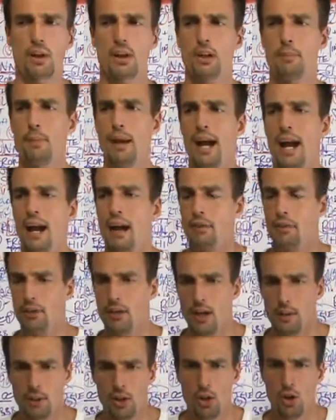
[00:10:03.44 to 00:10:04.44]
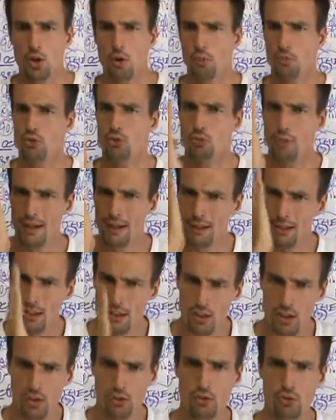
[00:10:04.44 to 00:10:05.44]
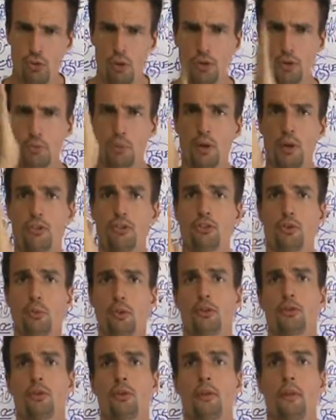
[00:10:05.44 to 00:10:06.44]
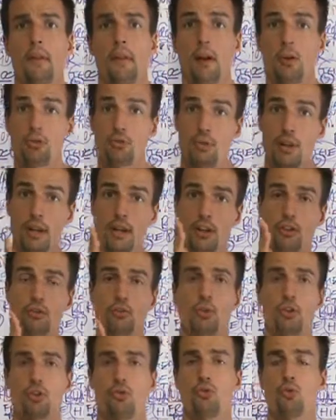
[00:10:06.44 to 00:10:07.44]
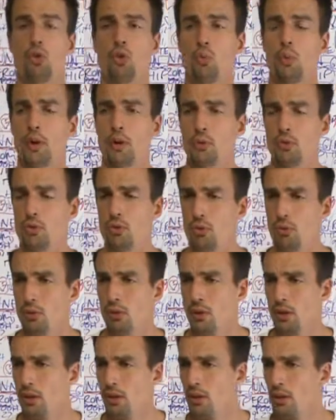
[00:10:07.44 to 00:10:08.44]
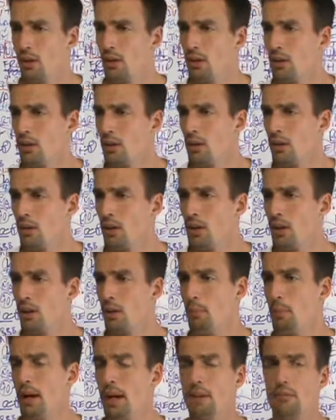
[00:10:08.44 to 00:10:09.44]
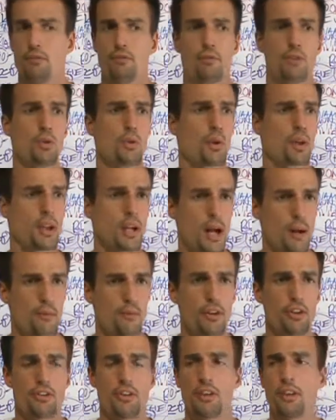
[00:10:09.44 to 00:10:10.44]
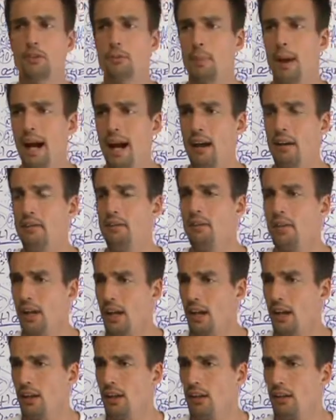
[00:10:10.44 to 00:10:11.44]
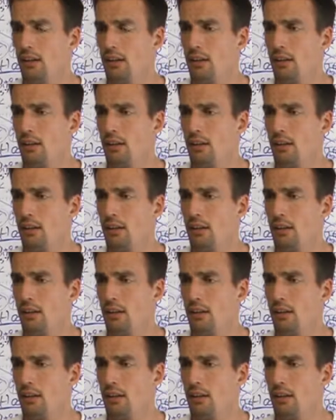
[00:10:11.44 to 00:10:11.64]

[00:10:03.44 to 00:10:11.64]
rugged path, coming home, directly along two hundred one, so much so that the house right next to it is two oh one oh two. But if you were to come visit this path today,